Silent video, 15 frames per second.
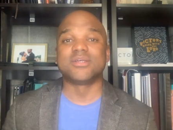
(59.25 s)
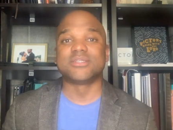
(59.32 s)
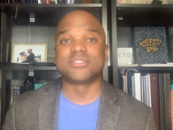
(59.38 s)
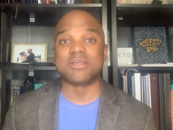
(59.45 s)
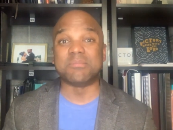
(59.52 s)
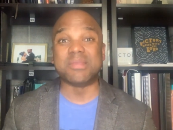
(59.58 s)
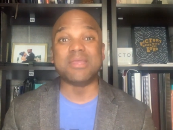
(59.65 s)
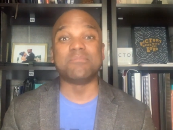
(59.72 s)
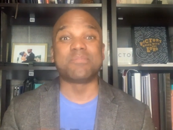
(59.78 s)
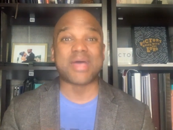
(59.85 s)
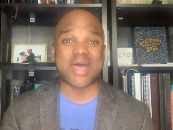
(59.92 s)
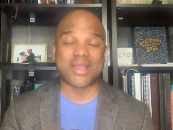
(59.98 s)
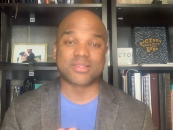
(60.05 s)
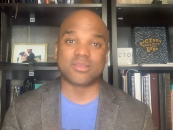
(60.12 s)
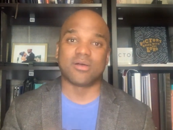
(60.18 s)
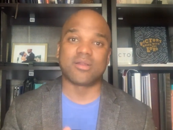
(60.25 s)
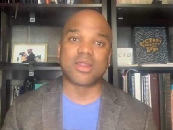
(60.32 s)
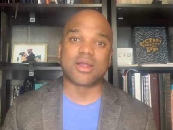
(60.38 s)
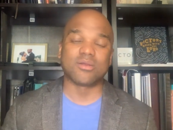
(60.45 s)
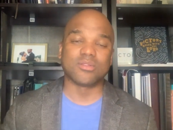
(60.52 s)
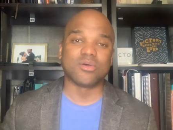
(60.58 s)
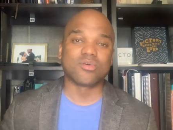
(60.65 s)
some impact on
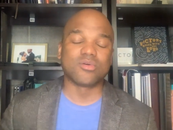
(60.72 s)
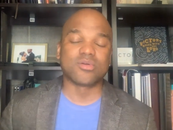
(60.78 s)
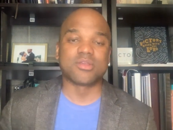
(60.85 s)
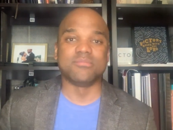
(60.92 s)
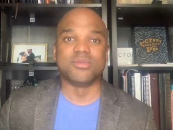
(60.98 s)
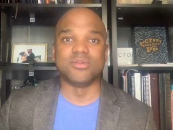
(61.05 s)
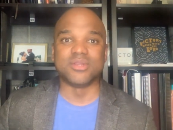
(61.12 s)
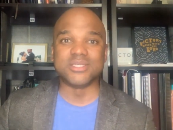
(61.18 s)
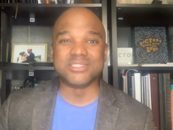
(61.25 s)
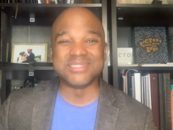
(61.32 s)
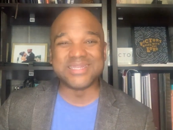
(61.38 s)
our local community's